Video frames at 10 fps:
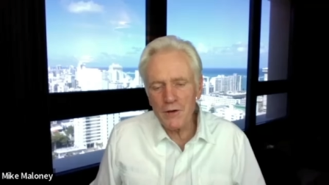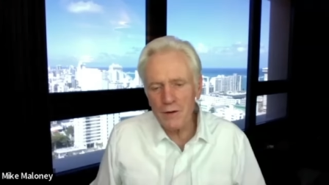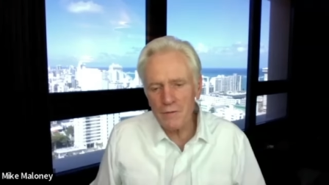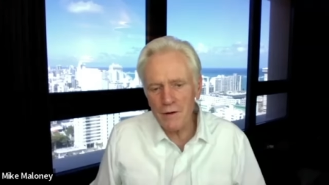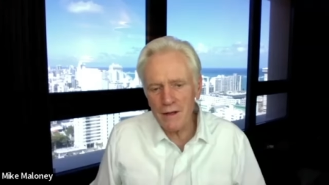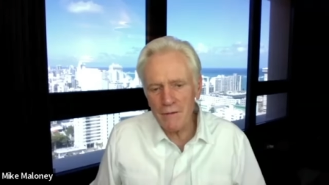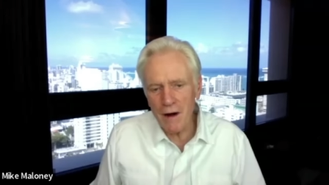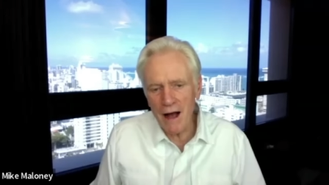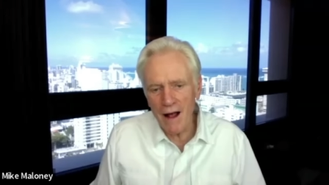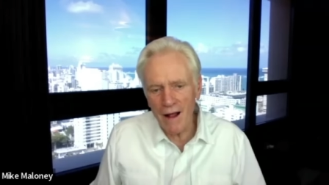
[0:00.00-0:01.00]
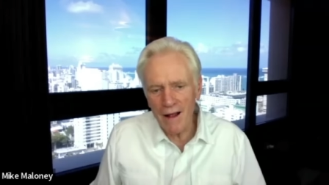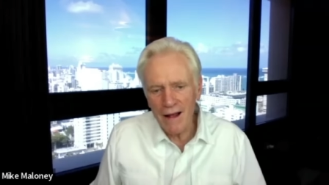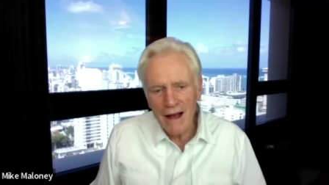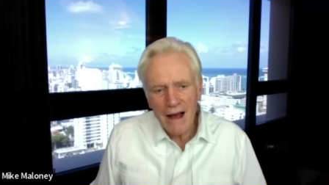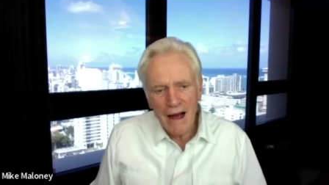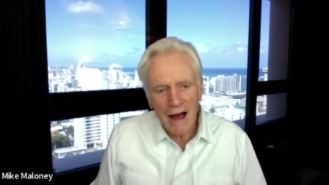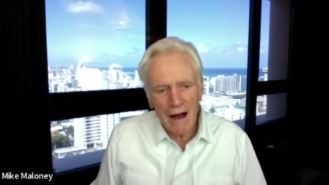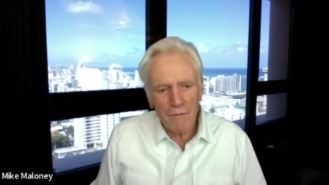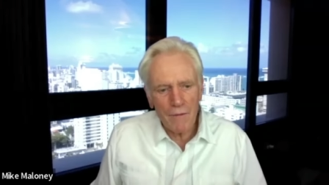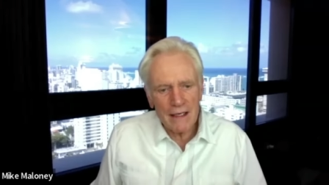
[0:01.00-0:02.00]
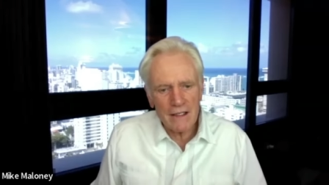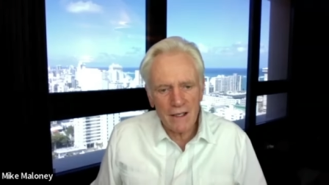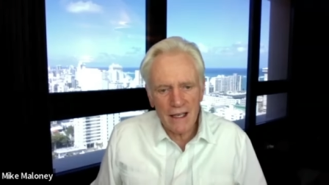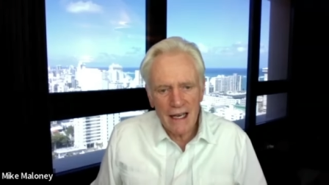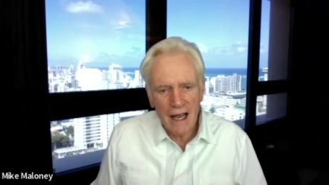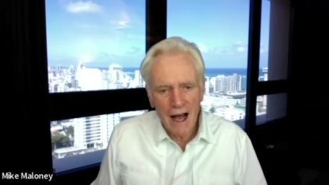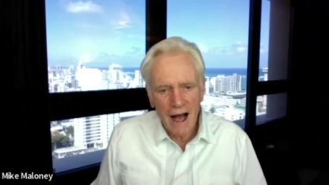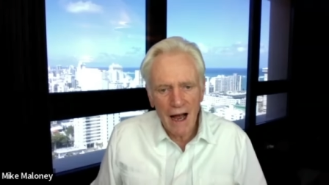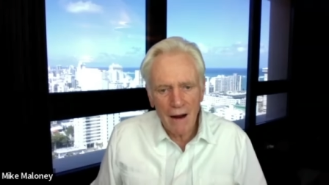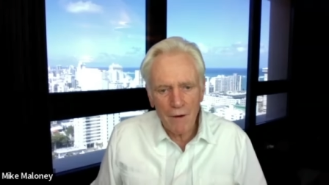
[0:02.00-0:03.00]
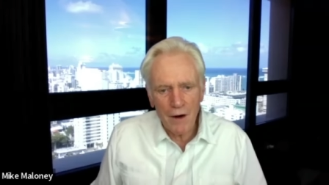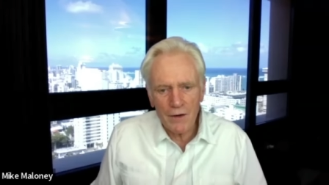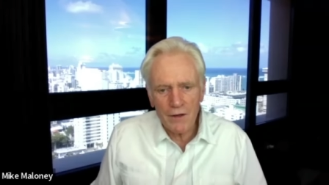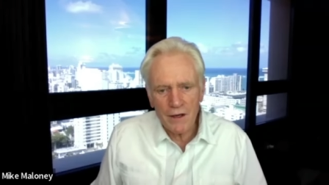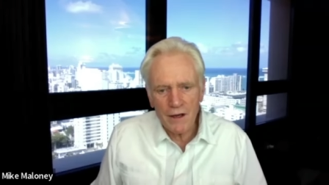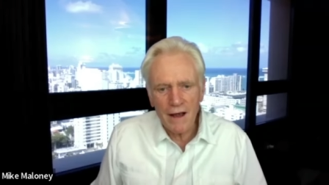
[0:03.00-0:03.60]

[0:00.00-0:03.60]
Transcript: doing really well. Uh, recently, I wrote